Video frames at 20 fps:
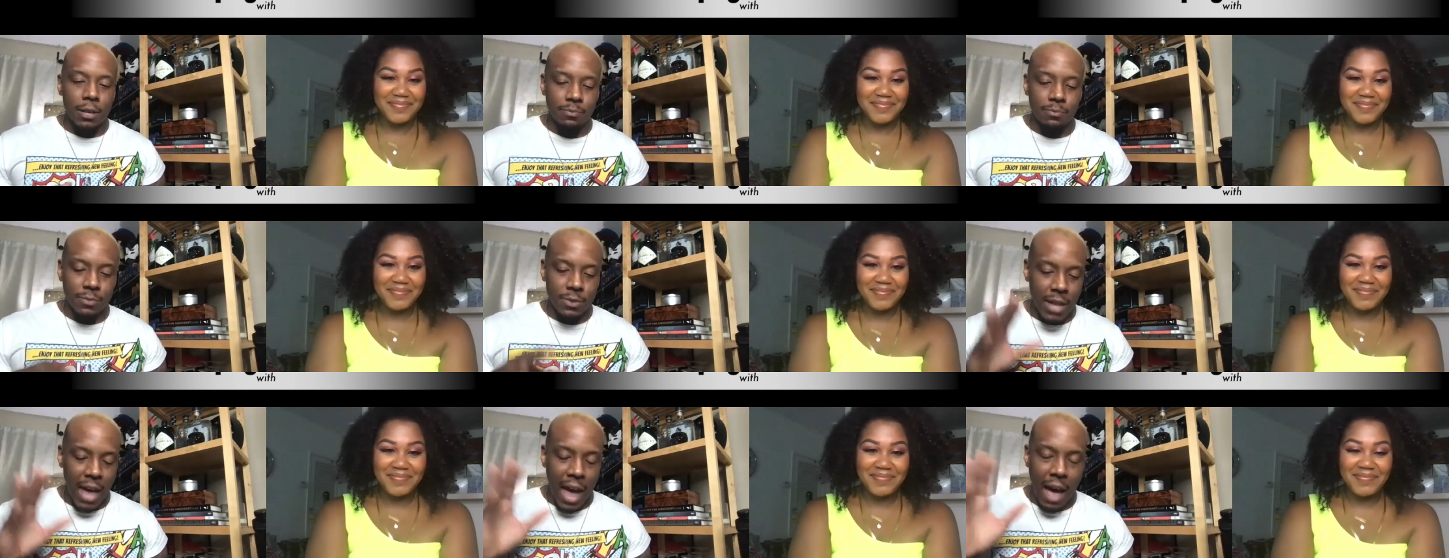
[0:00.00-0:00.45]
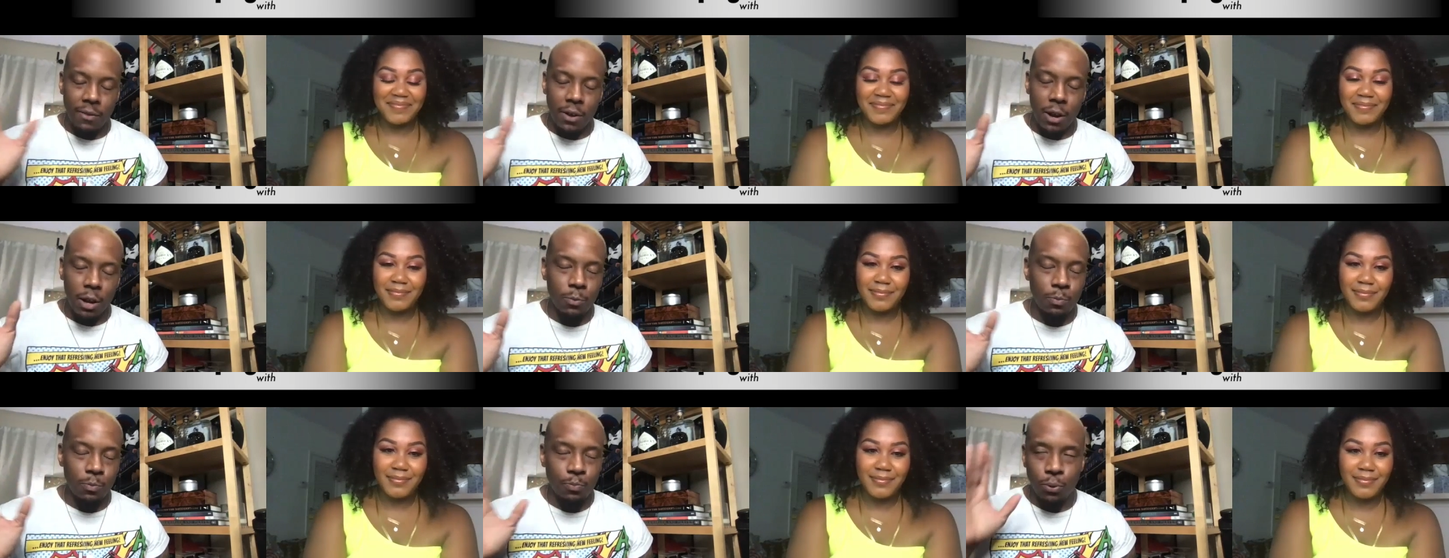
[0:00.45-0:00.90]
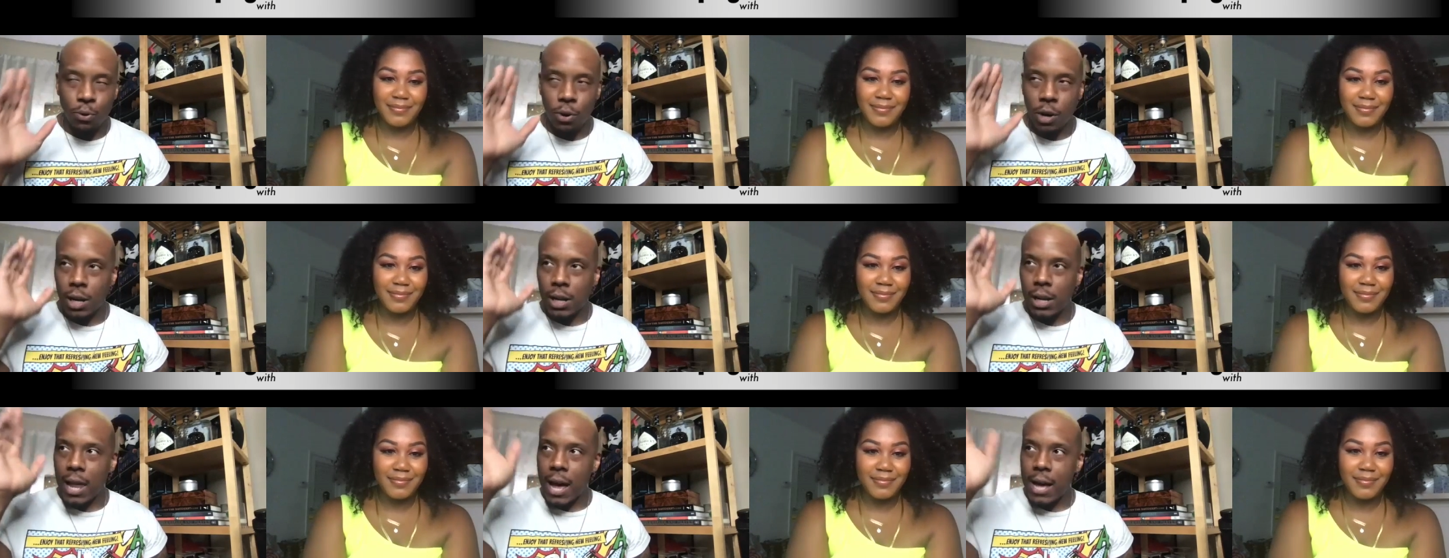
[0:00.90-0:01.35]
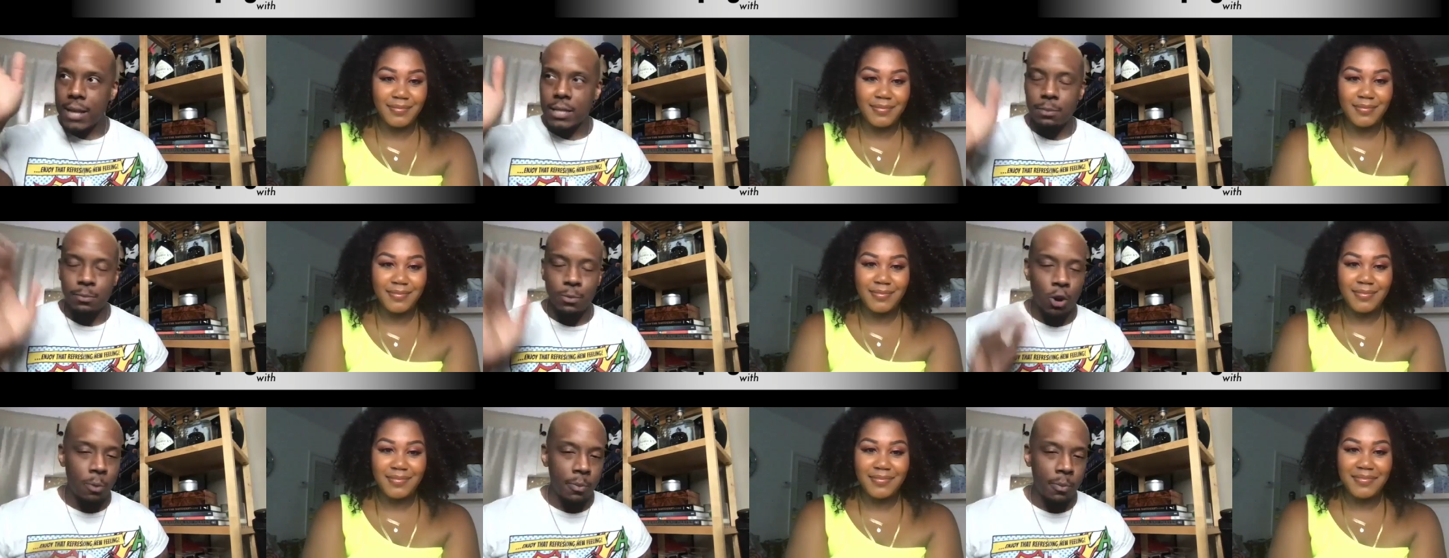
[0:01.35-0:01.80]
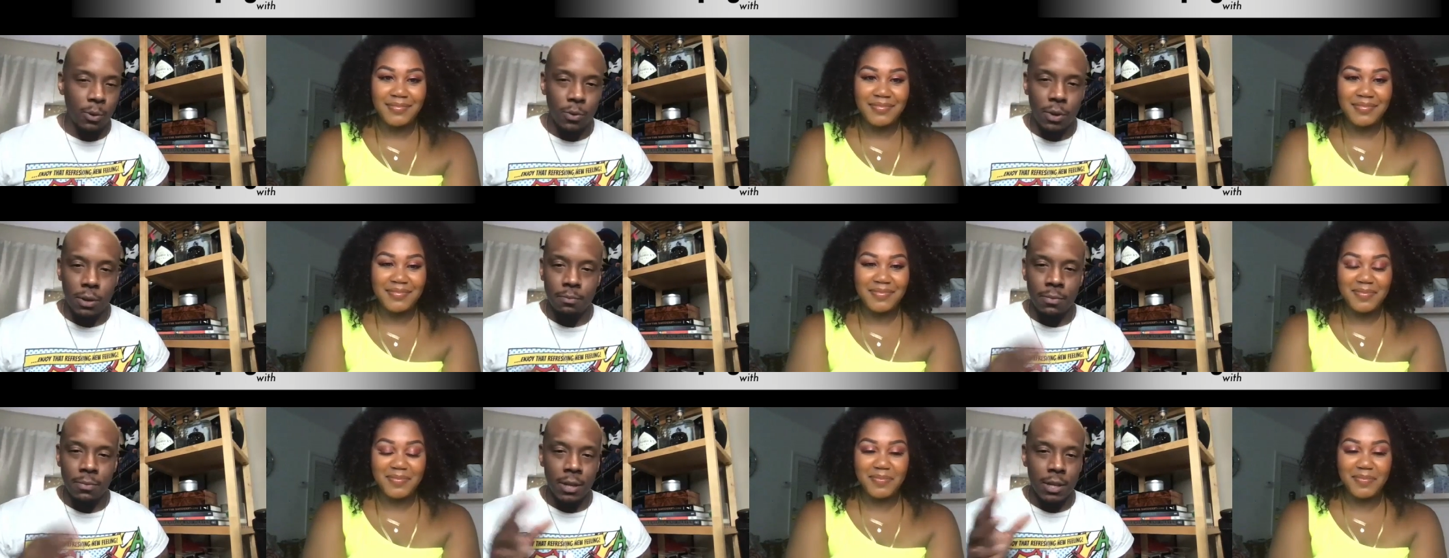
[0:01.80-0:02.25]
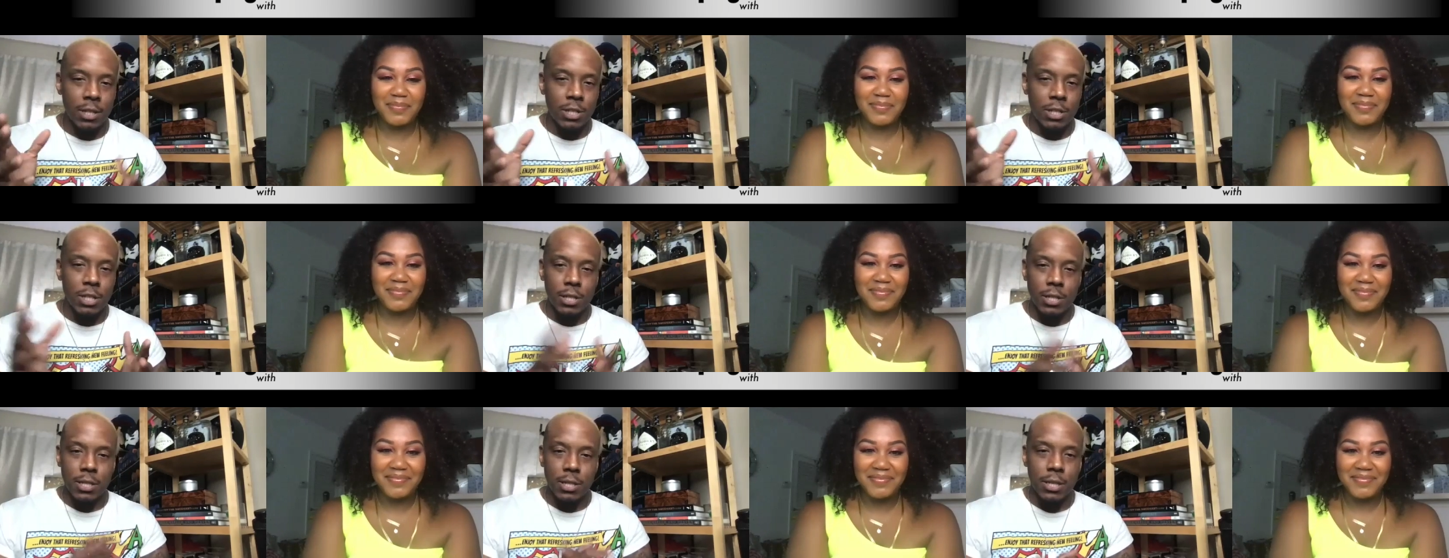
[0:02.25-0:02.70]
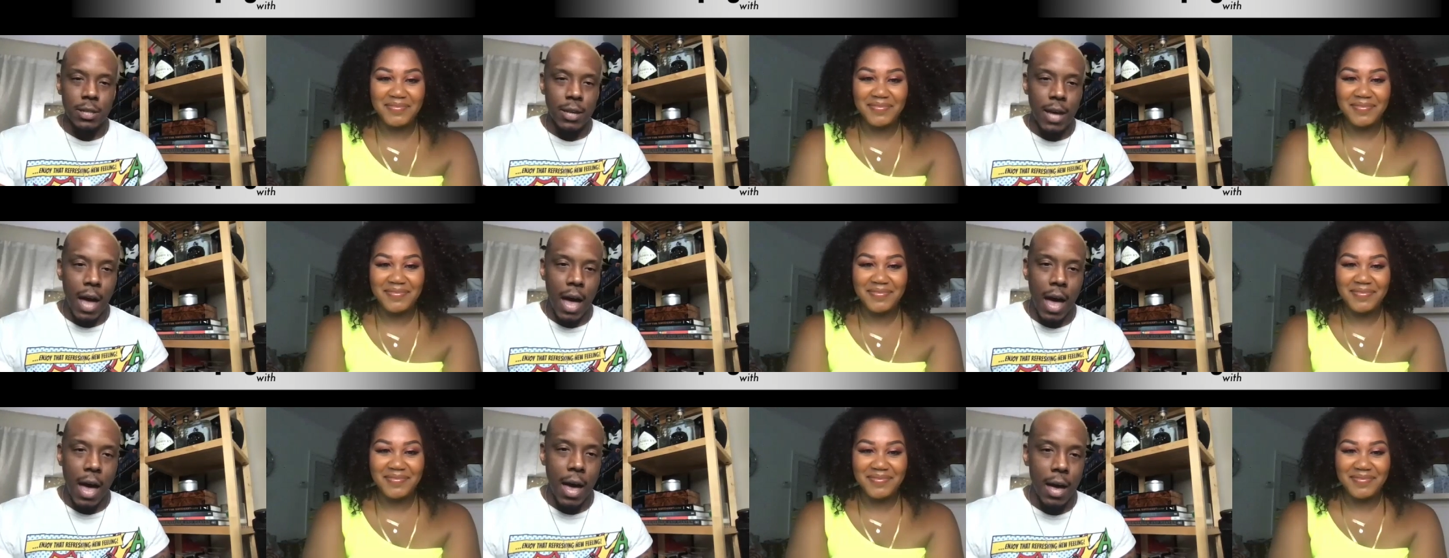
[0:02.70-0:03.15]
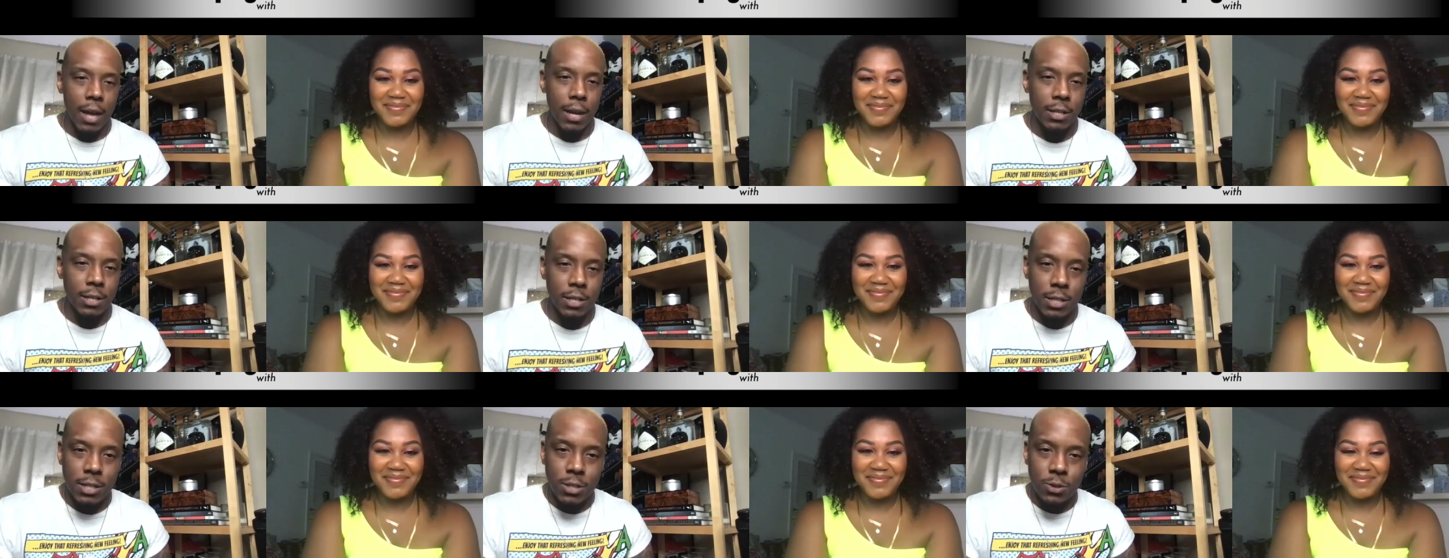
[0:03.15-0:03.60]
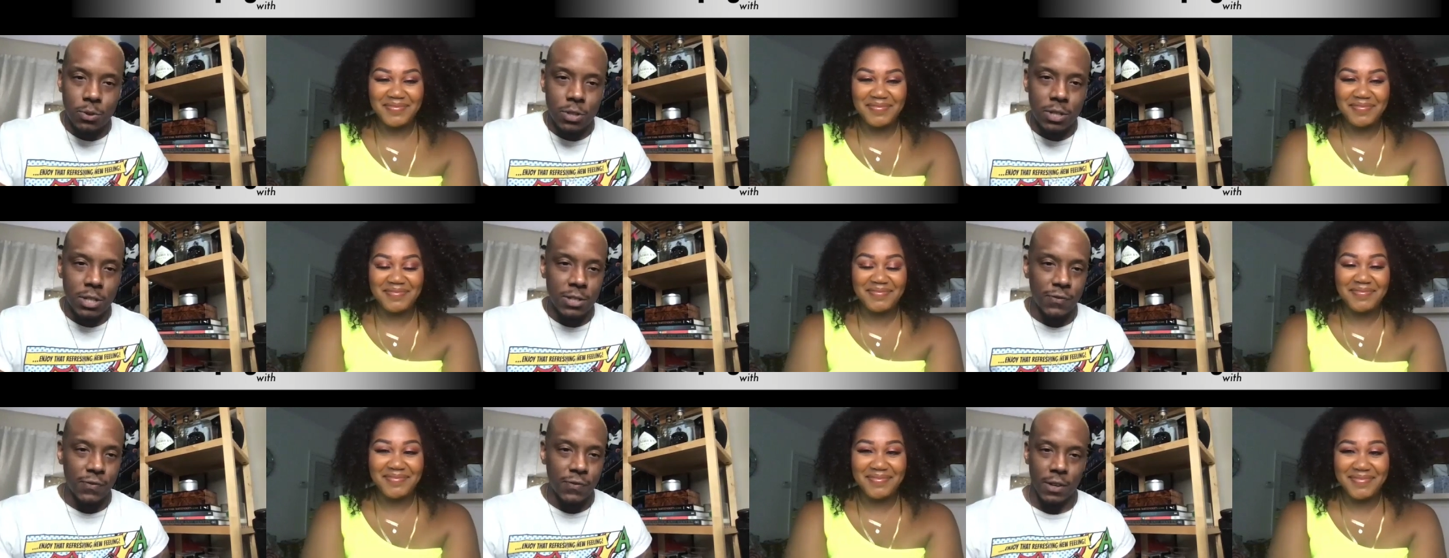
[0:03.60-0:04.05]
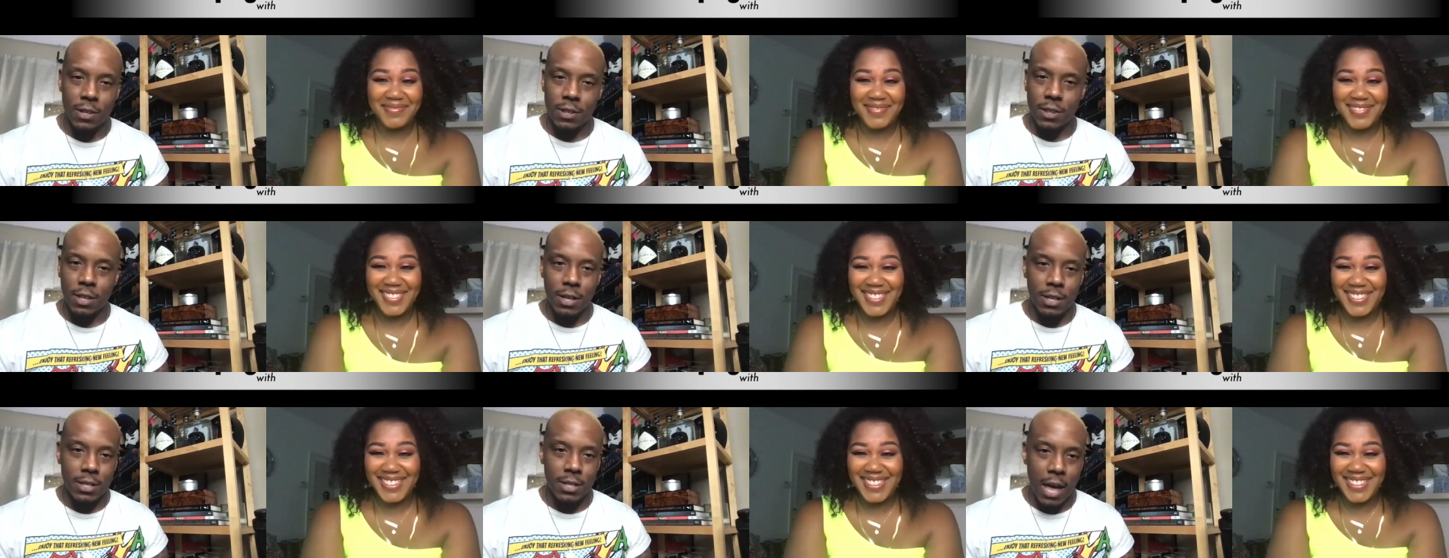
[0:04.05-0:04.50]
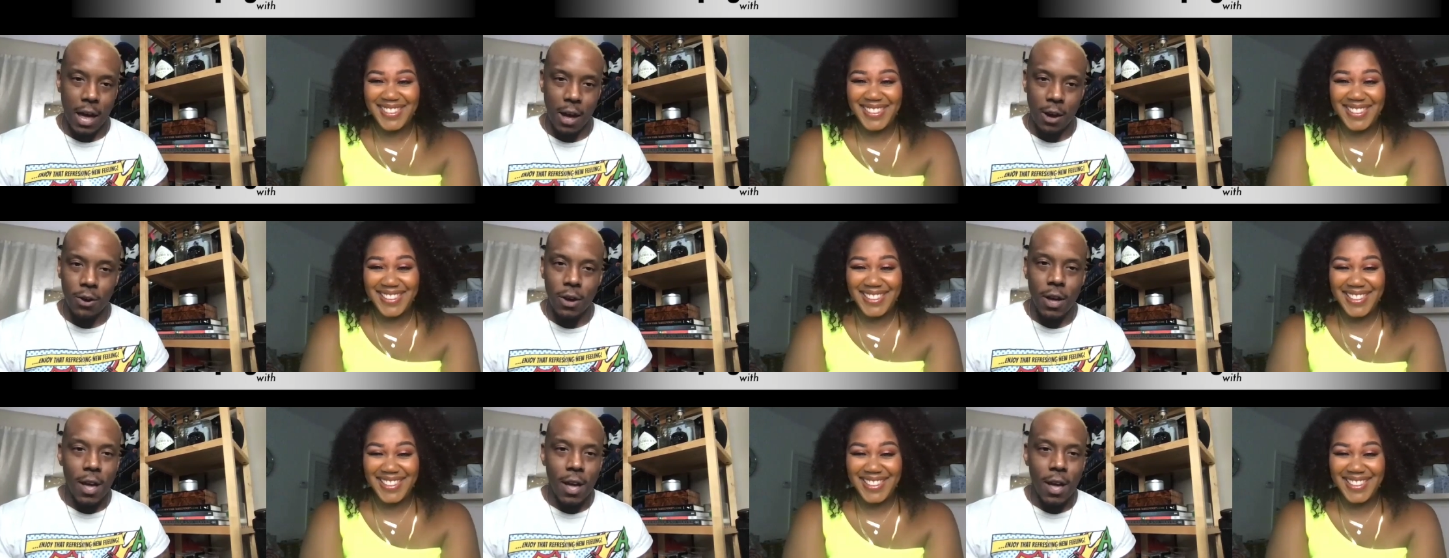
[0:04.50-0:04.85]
Speaker 1: have a prayer closet moment with me, Jesus, and God, and just sort of just figure things out.